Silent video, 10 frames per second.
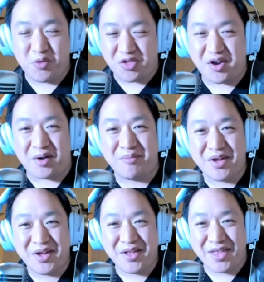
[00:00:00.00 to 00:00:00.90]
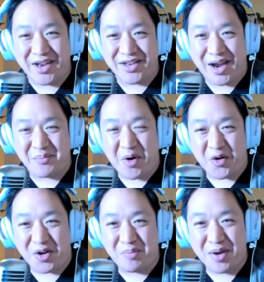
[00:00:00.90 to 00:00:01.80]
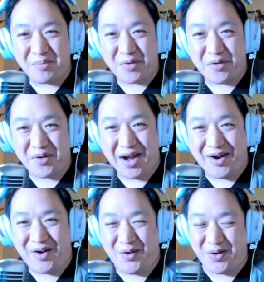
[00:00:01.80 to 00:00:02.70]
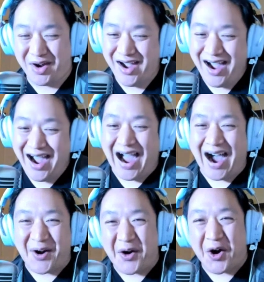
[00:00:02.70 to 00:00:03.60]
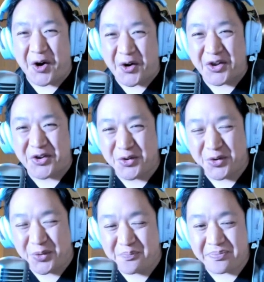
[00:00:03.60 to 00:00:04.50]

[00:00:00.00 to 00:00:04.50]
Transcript: What's up, late night party people? How are you?